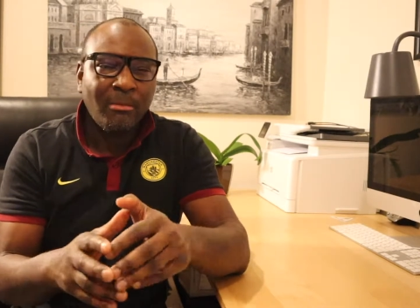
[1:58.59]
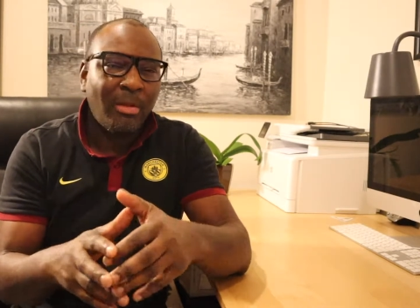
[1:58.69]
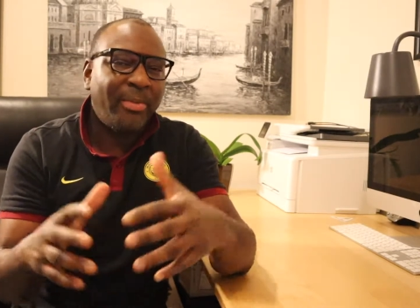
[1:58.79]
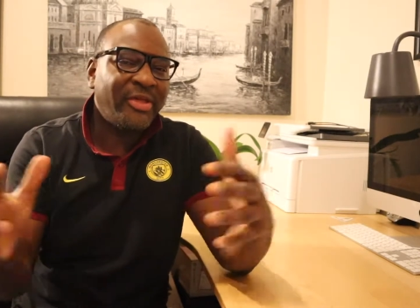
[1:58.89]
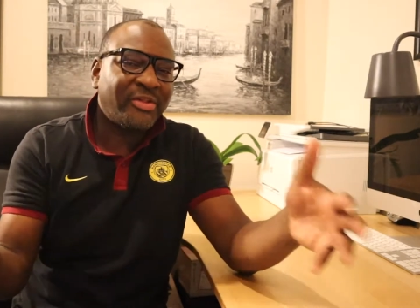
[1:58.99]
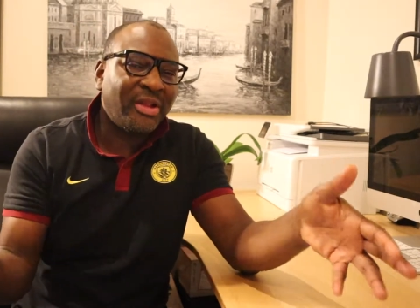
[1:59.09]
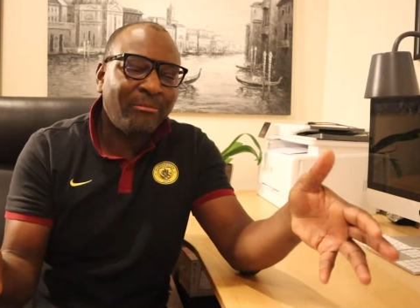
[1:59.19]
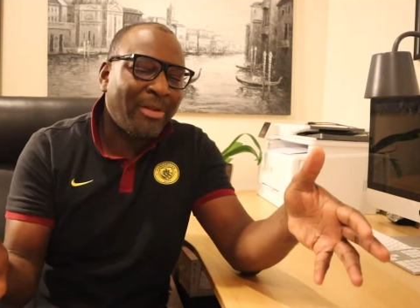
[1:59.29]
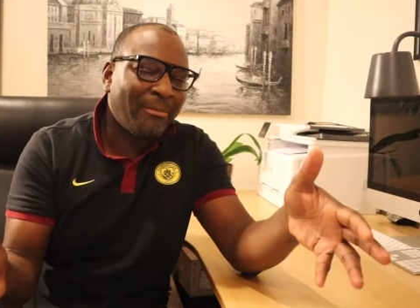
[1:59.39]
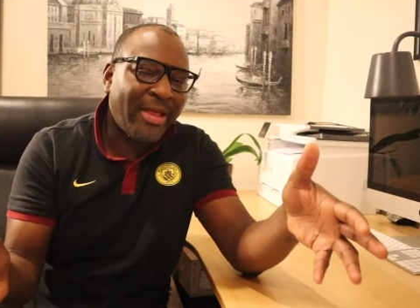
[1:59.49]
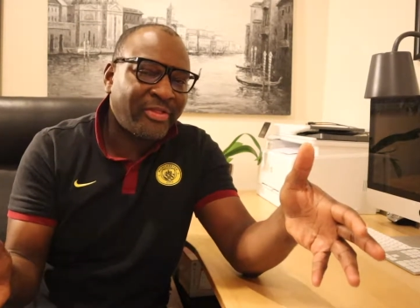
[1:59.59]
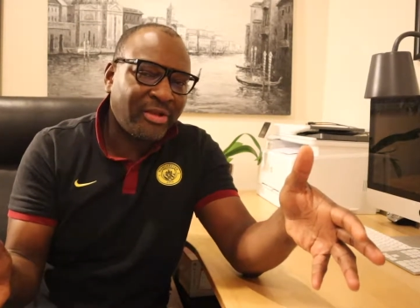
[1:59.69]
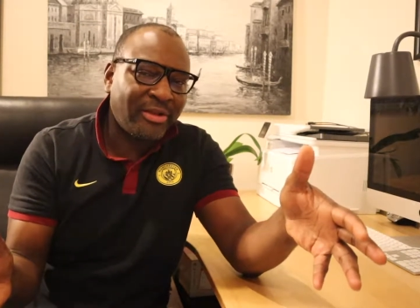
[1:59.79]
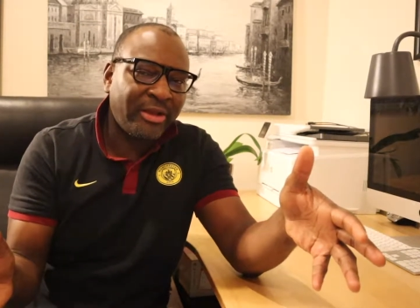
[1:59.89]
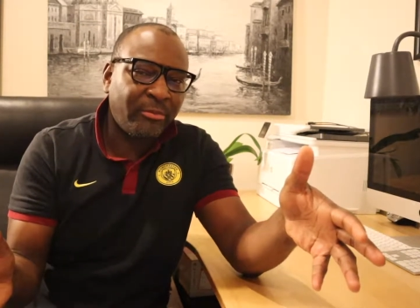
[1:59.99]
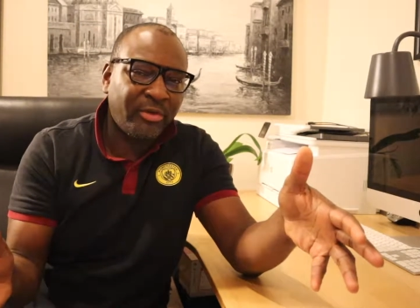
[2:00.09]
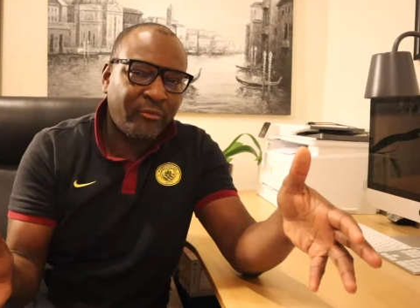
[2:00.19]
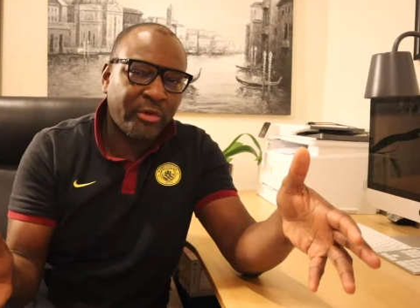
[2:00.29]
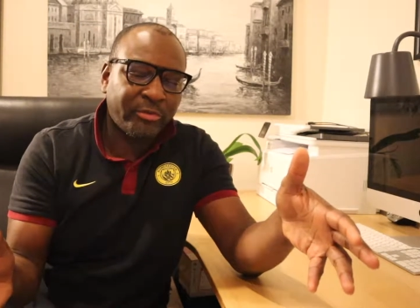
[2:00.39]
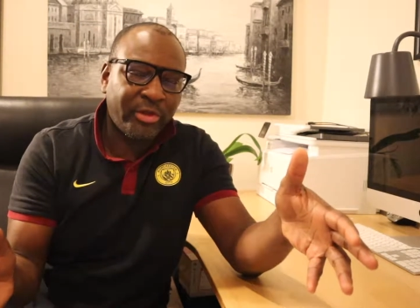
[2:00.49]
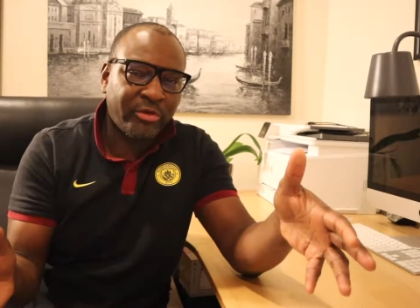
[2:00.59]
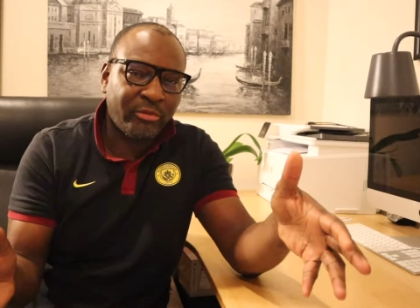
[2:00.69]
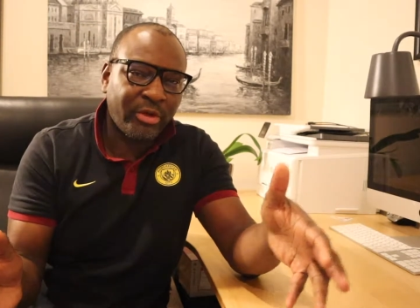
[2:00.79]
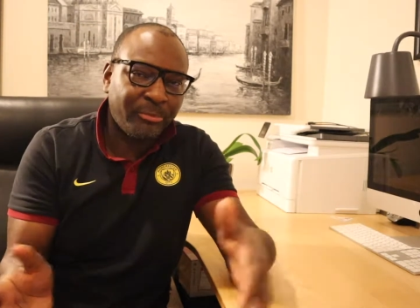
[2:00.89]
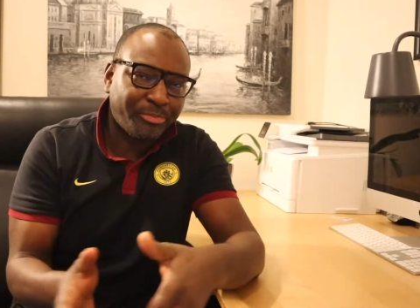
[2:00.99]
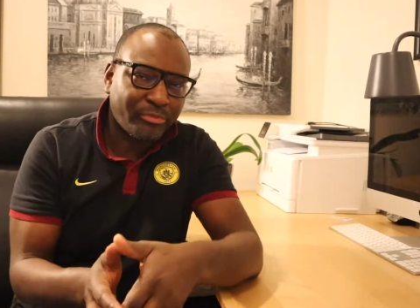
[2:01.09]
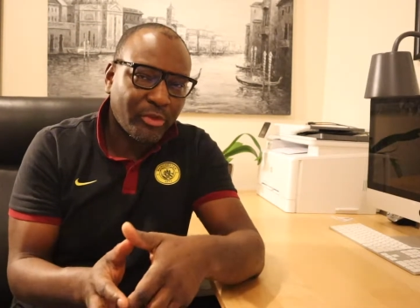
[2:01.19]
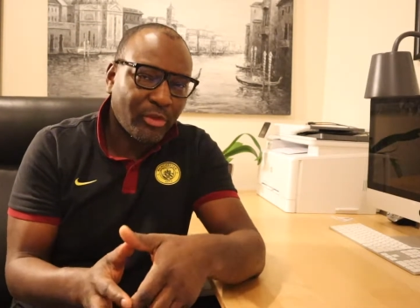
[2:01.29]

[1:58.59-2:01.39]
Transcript: But basically, Man City lined up in 4-3-3.